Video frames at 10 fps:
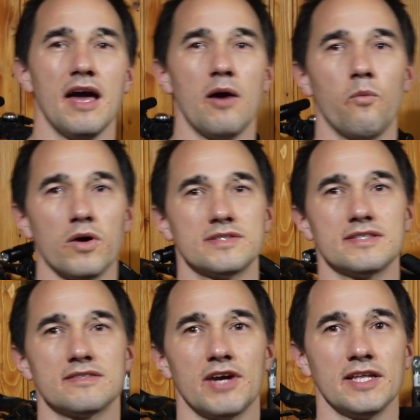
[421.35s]
And once
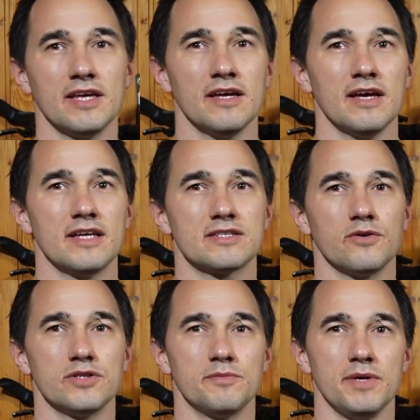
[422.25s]
it's ready, it's
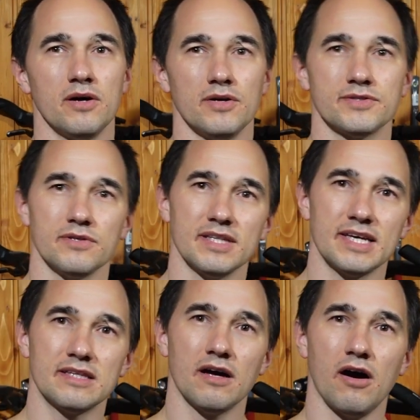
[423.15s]
going to be also
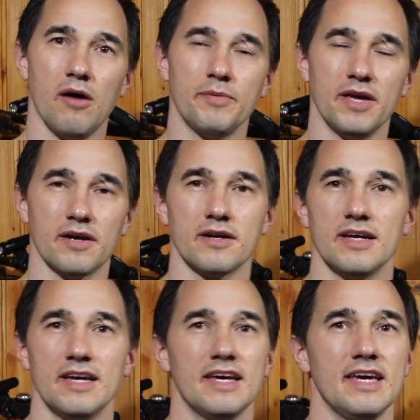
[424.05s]
linked up here
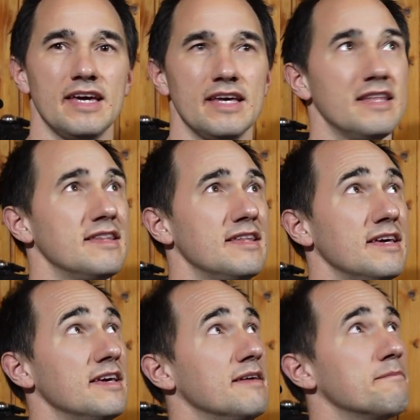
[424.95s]
in
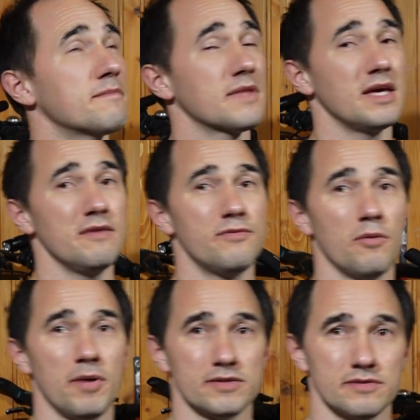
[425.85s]
the info
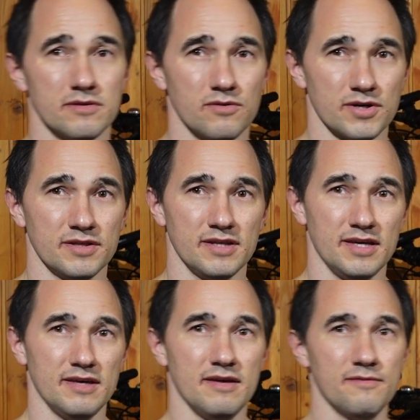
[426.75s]
button or in the
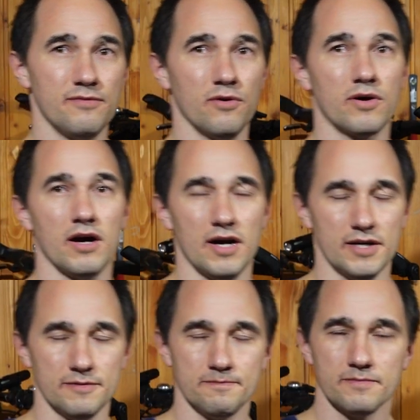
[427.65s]
info
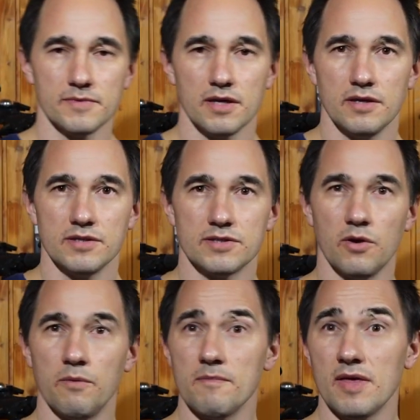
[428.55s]
card.
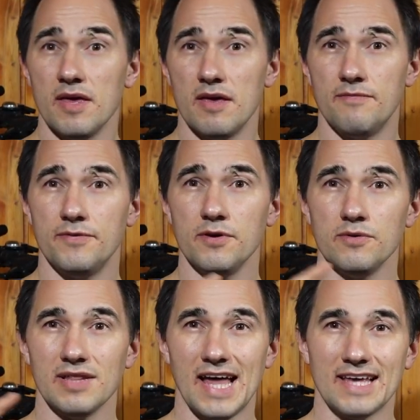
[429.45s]
So if you
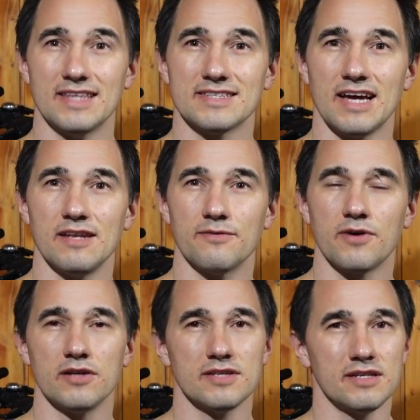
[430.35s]
like this kind of
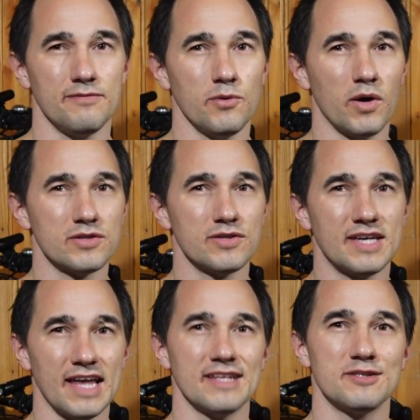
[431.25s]
content, if you want to
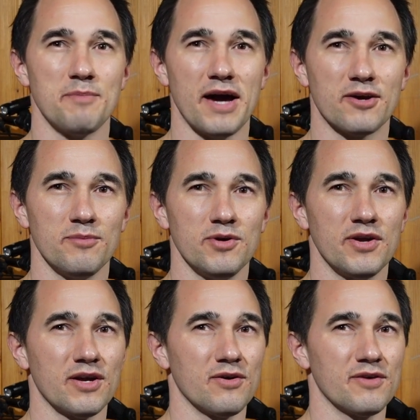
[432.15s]
get into bike
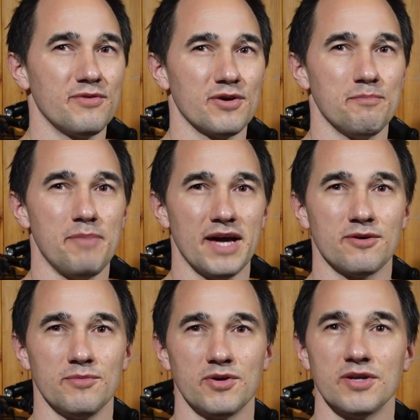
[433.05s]
commuting, or if you're a bike
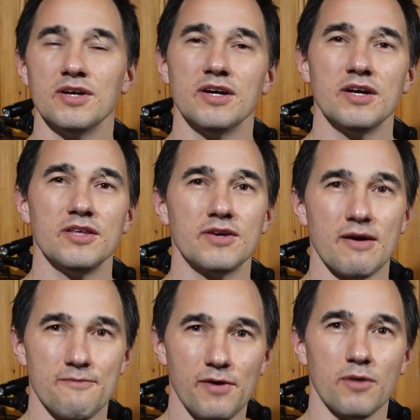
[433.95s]
commuter, you
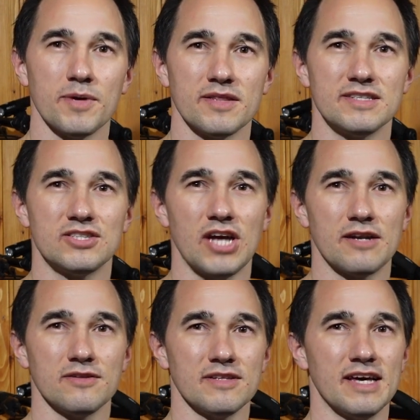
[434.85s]
can follow me on this
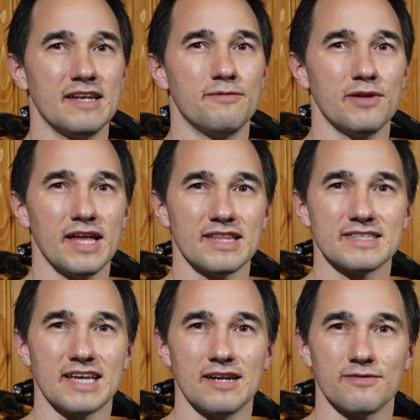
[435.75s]
channel. And if you like this
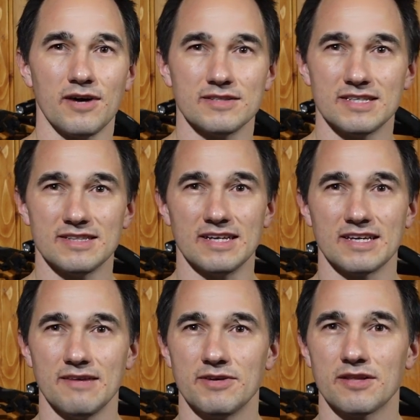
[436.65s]
kind of content, then
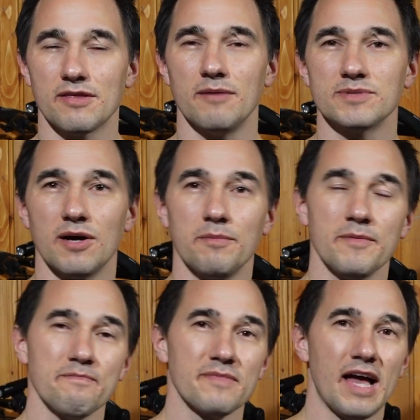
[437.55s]
give it a thumbs
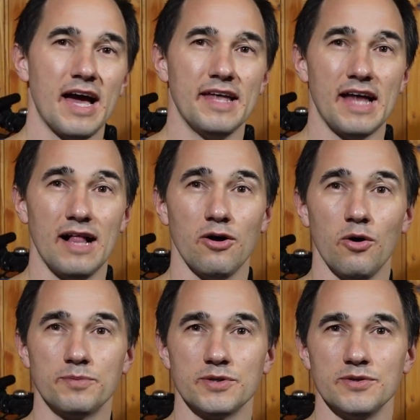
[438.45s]
up, and I'll
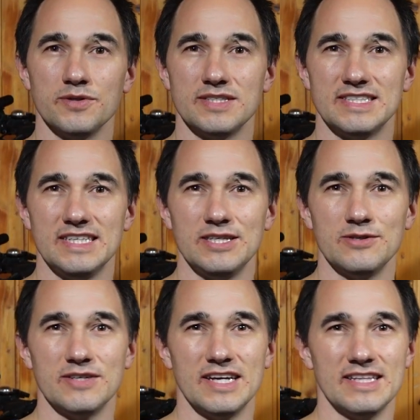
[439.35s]
hope to see
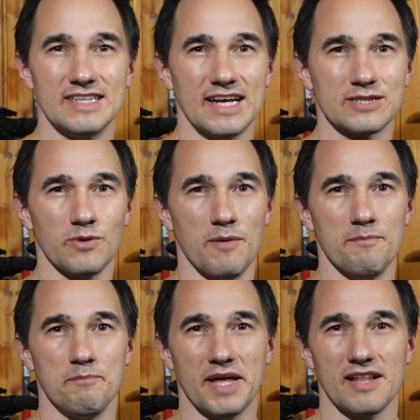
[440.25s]
you in the next one.
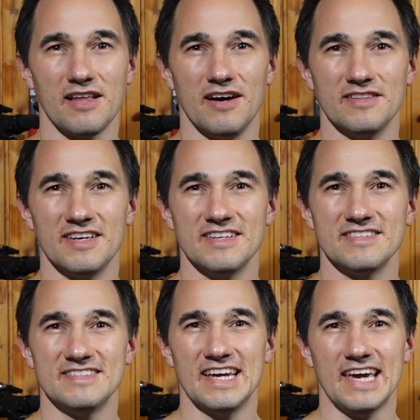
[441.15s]
Pedal on,
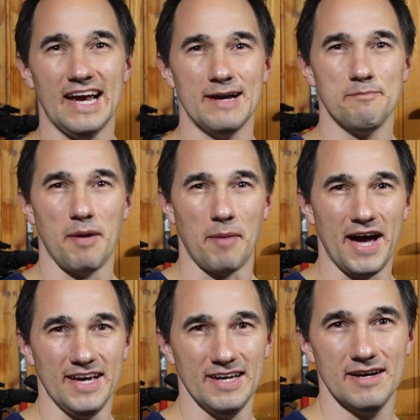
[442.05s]
take care, bye
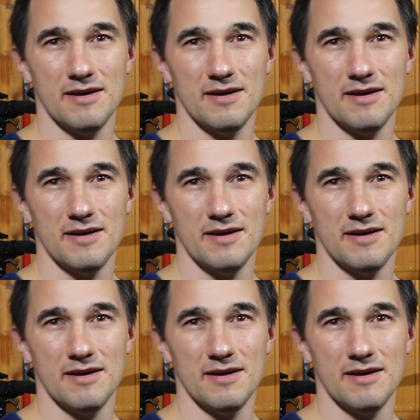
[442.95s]
bye.